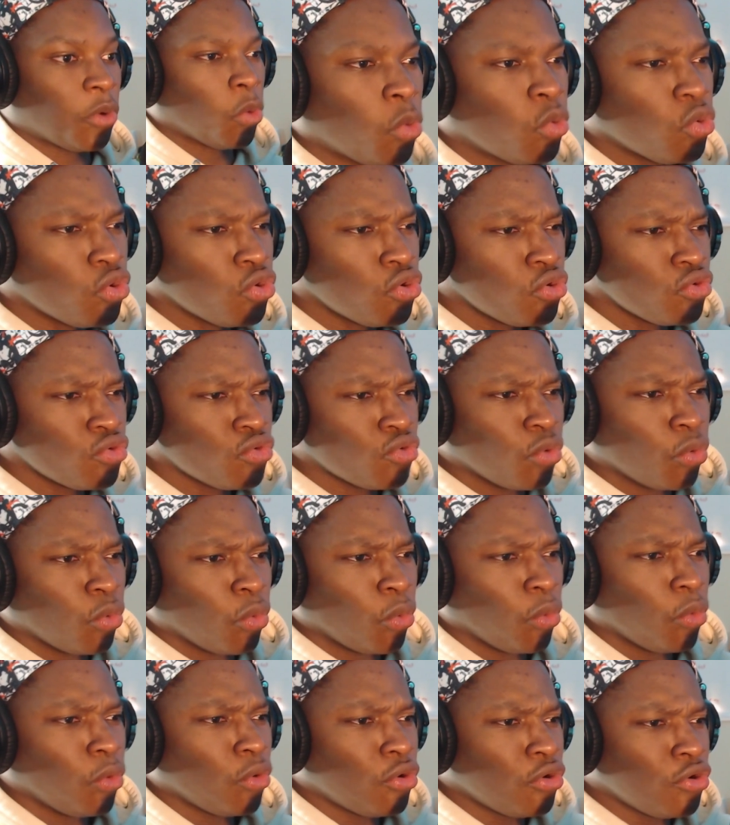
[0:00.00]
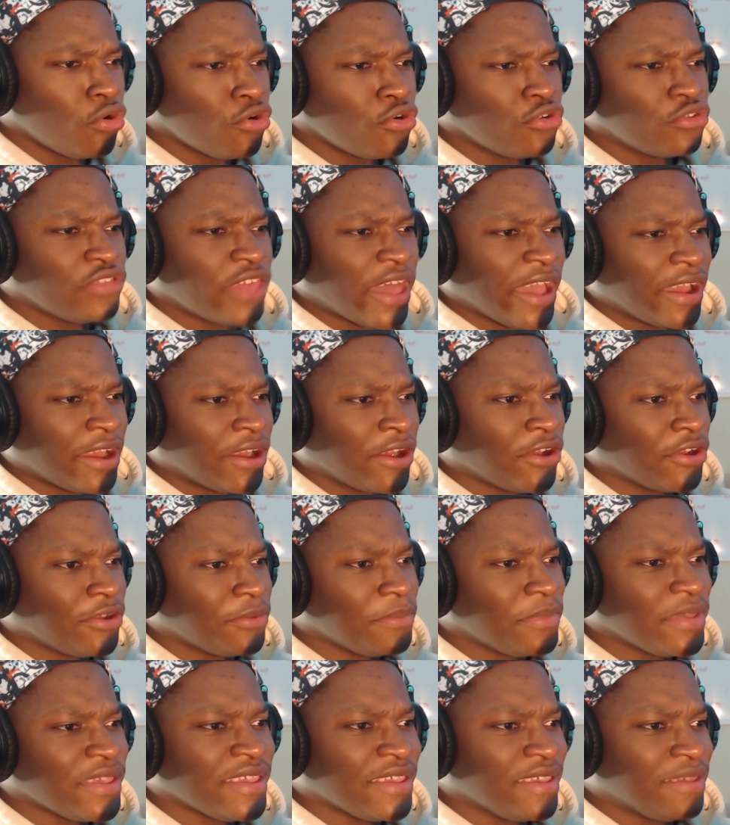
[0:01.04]
Ooh, that hurt
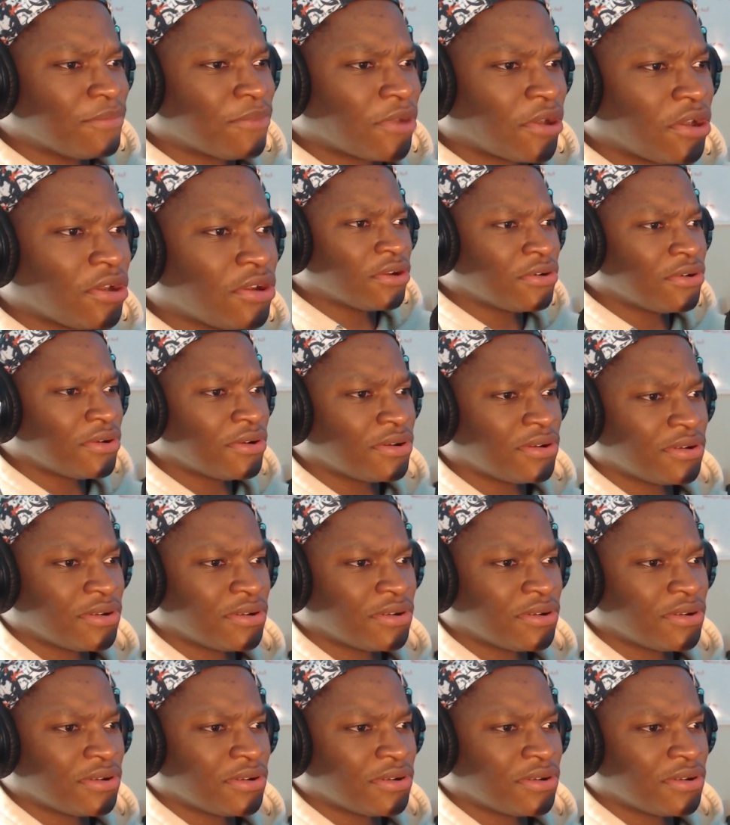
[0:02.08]
me, bro.